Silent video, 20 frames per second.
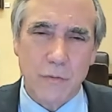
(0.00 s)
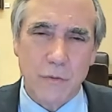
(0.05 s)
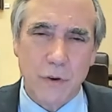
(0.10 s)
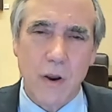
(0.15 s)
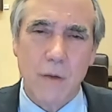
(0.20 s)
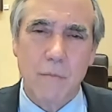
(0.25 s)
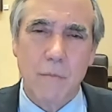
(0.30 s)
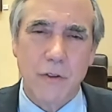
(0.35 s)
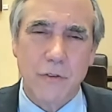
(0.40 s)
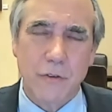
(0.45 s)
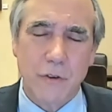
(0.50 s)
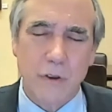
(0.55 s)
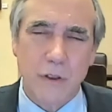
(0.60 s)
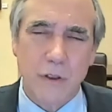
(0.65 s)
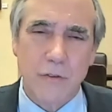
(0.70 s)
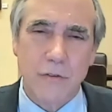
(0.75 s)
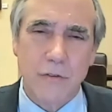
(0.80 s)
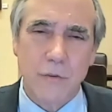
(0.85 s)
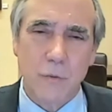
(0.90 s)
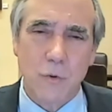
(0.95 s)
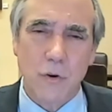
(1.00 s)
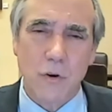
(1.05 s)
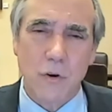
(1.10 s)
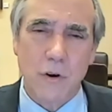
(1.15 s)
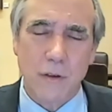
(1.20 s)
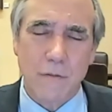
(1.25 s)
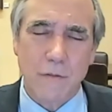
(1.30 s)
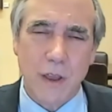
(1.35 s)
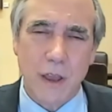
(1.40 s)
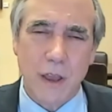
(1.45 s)
very much against the war in
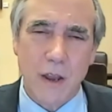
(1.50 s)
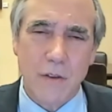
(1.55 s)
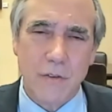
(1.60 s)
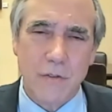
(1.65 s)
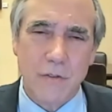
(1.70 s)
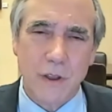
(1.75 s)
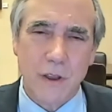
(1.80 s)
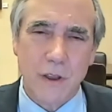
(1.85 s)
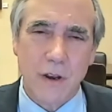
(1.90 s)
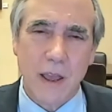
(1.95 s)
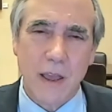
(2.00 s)
Afghanistan.